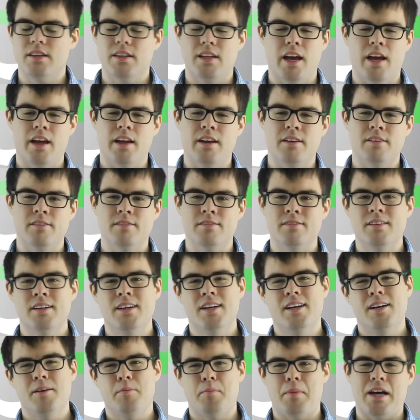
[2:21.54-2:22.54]
then
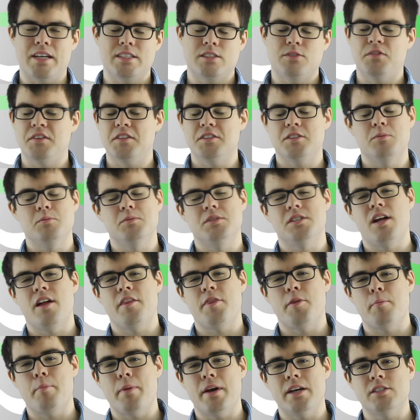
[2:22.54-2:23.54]
Pacifism's not
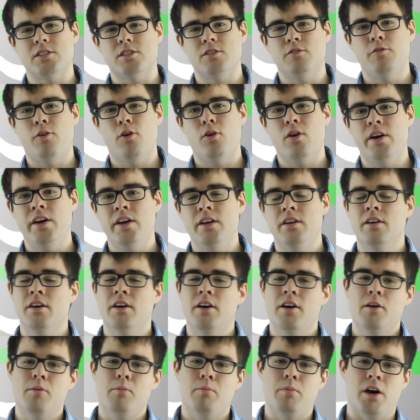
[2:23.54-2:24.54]
the best for it,
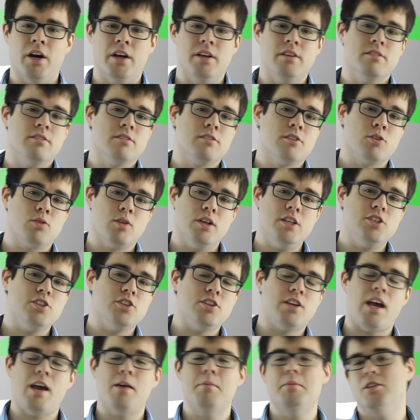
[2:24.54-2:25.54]
but creature
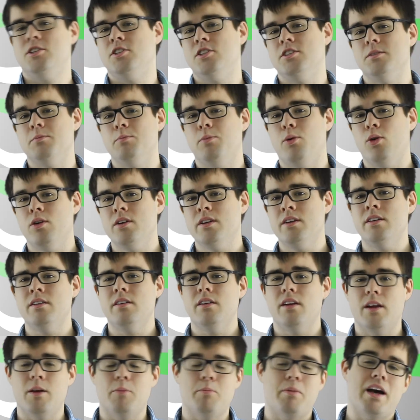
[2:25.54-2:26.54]
damage is important,
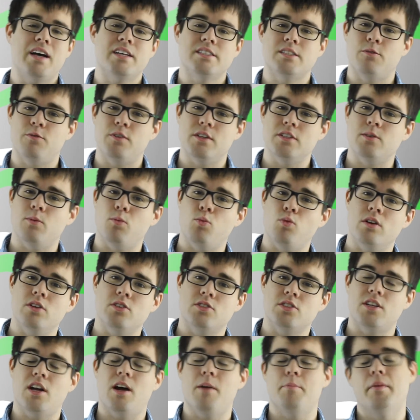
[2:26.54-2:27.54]
and Pacifism will
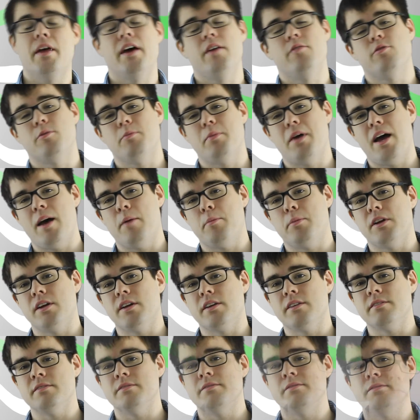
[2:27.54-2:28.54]
stop that from happening.
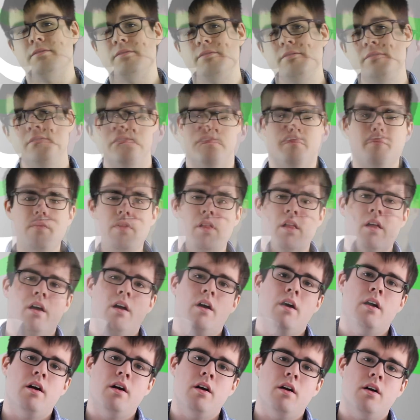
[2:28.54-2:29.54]

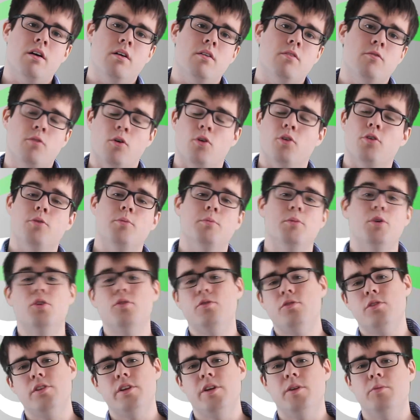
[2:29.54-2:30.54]
For
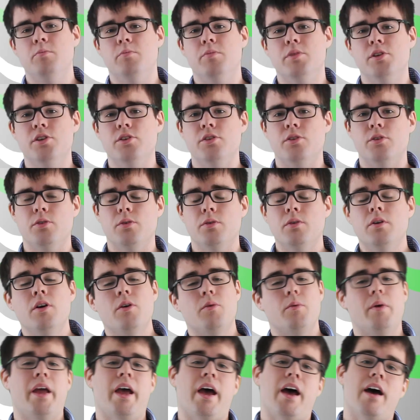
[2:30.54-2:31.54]
removal in blue,
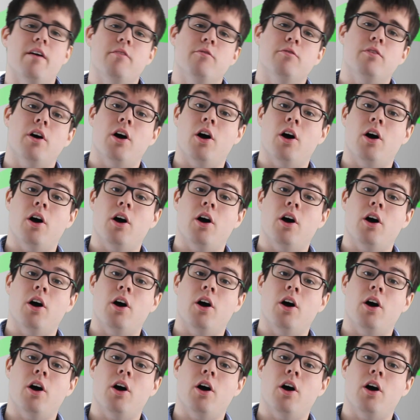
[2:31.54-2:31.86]
we have